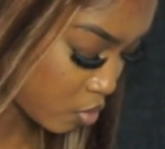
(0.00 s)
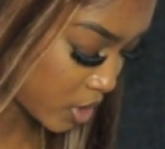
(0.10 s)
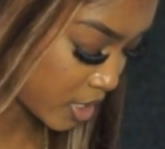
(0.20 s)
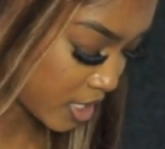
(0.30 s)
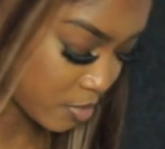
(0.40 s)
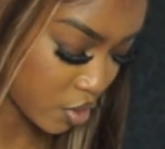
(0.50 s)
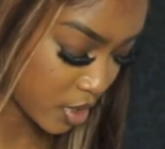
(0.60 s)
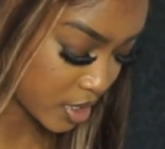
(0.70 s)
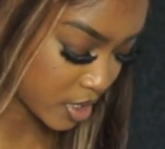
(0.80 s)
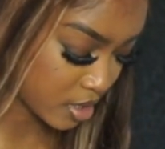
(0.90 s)
on, and them
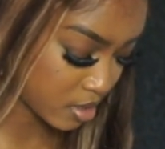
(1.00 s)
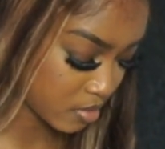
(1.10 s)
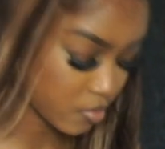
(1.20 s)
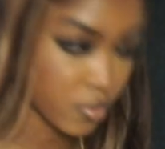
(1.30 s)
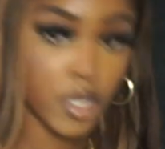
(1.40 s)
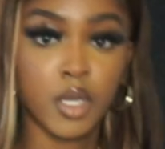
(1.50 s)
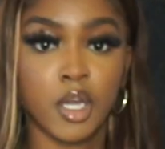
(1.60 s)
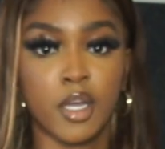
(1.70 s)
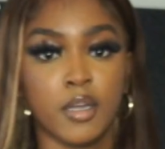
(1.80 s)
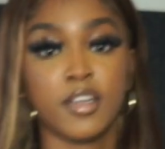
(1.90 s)
joints is
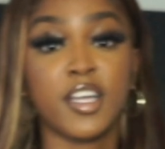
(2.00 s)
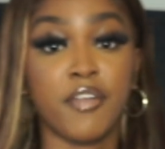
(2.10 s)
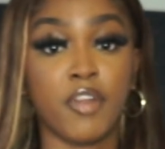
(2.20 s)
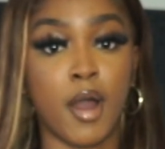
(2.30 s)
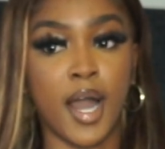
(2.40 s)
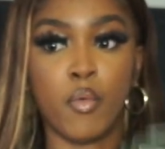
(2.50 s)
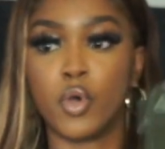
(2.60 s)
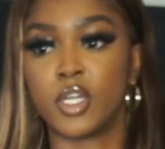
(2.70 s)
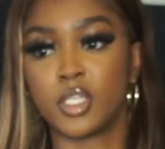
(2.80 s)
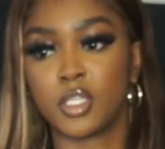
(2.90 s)
giving high
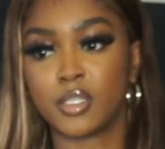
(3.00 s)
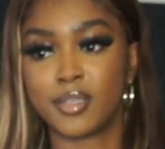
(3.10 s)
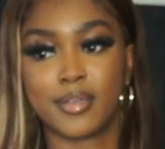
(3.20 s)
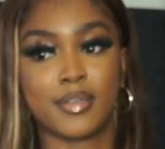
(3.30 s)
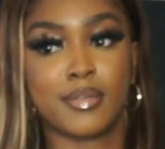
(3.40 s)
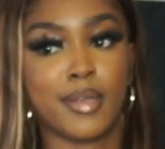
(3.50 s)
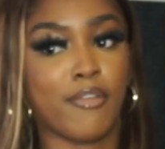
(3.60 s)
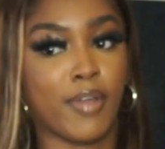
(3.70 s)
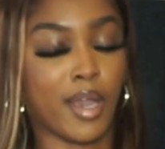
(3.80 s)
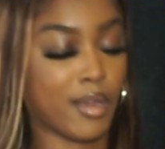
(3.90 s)
waters, it's
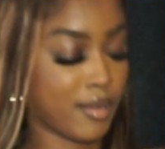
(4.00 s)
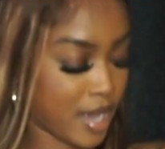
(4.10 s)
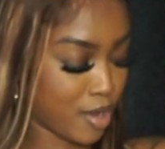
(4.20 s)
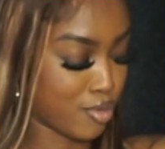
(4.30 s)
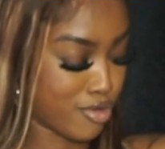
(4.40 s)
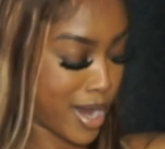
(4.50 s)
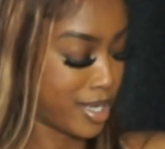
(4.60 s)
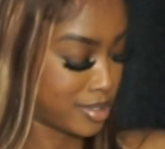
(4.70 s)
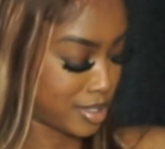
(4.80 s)
giving ankle grays,